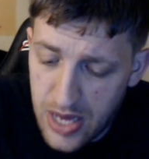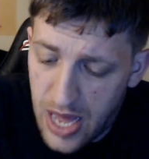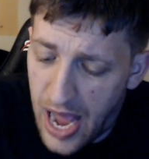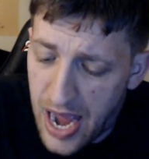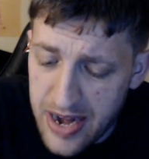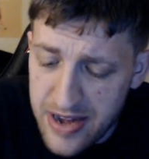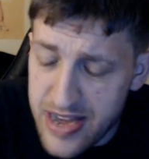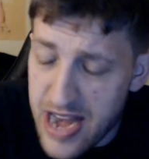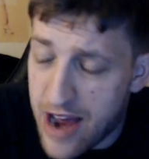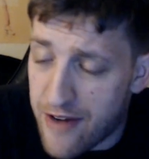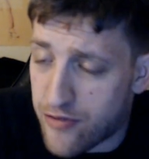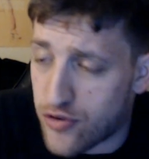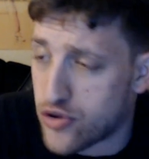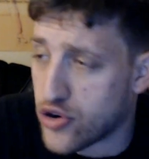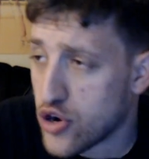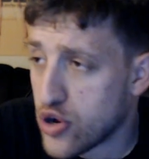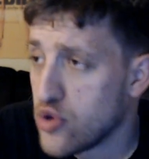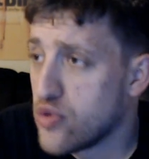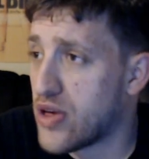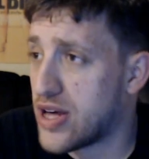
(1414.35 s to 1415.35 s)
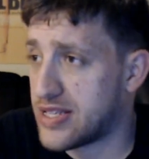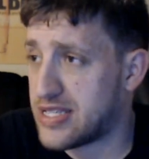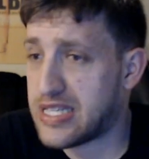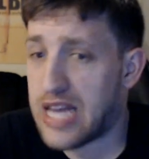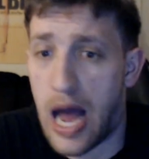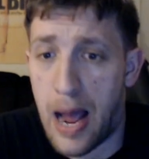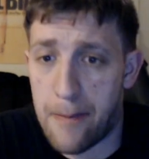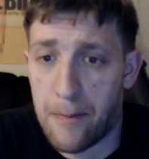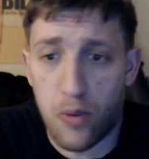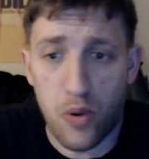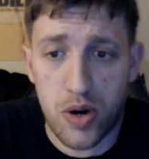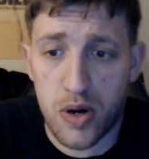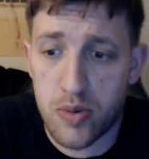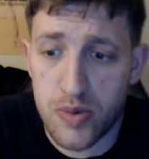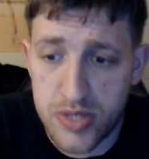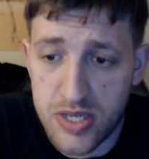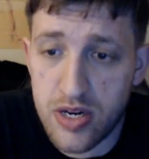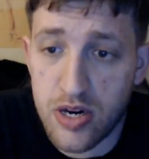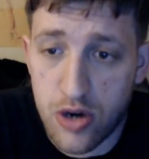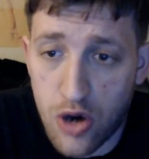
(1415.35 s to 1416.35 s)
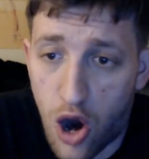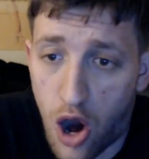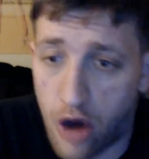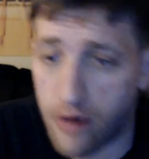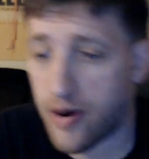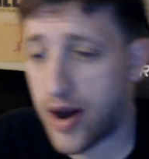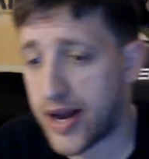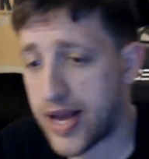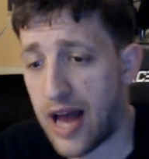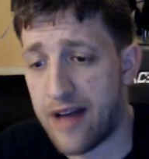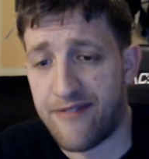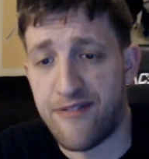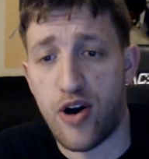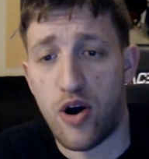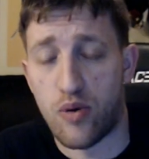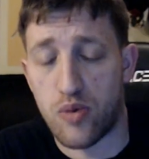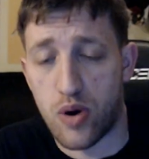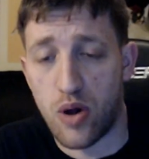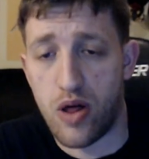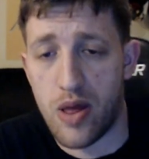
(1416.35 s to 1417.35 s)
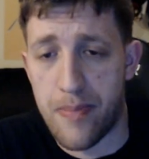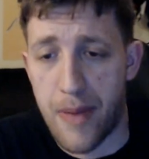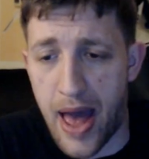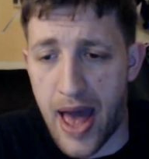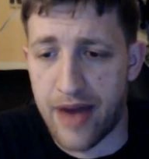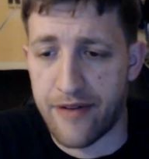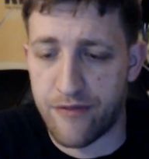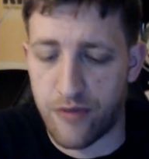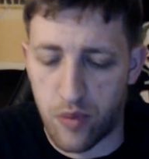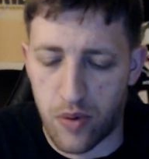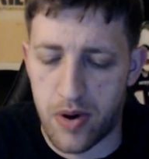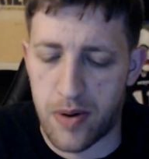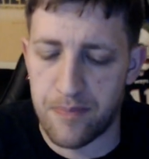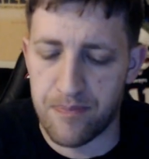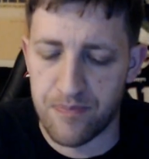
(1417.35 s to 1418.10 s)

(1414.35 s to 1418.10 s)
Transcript: I never knew that Cyborg was in a car wreck. I felt really bad for him